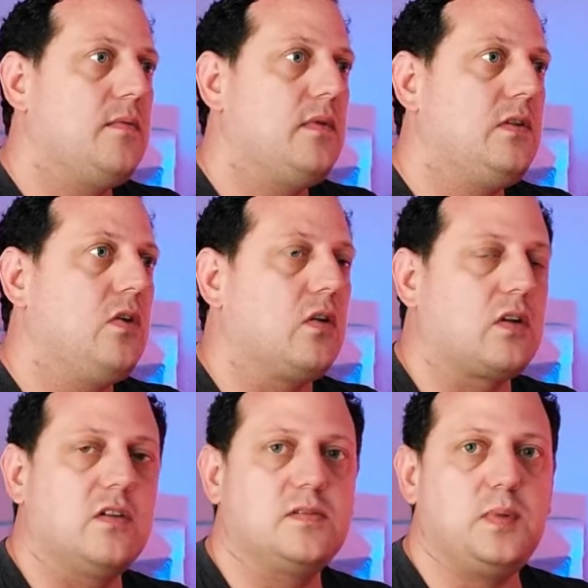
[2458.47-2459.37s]
not
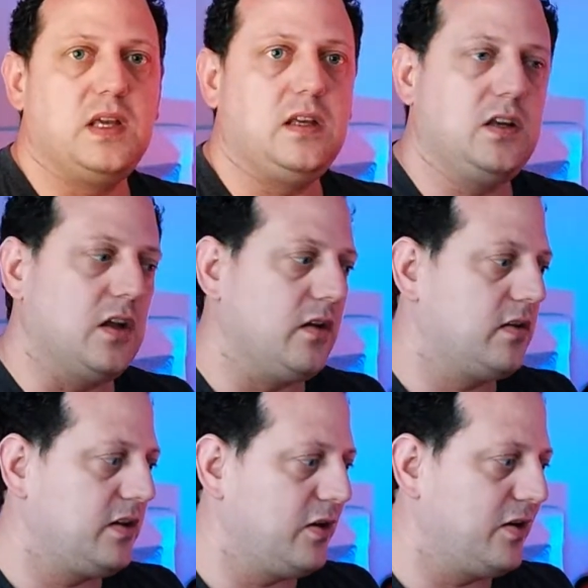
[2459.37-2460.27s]
going to be, you know,
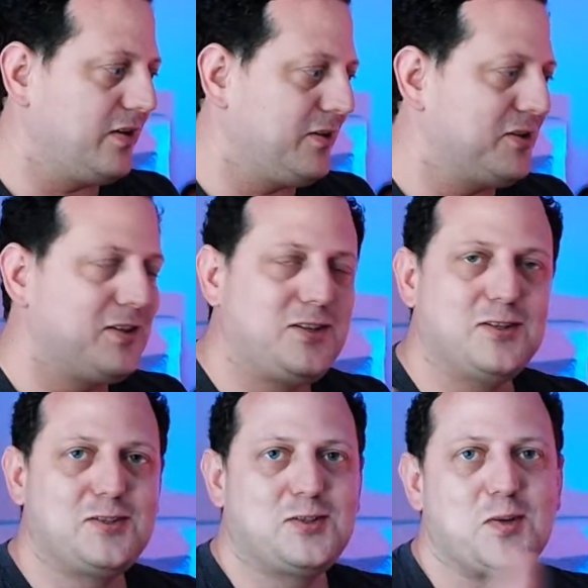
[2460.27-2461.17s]

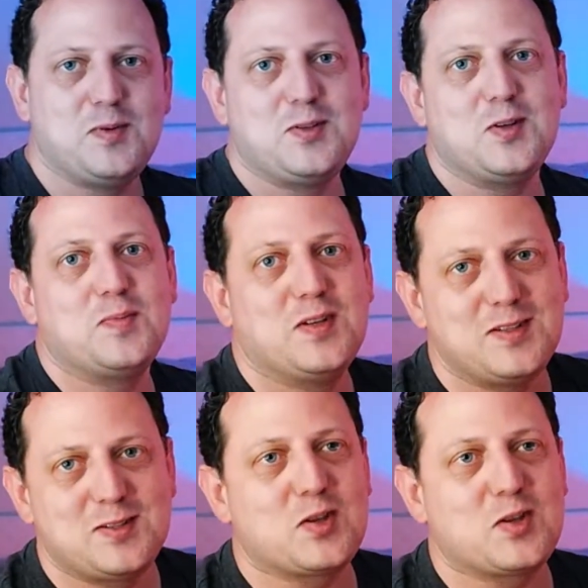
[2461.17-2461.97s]
your super duper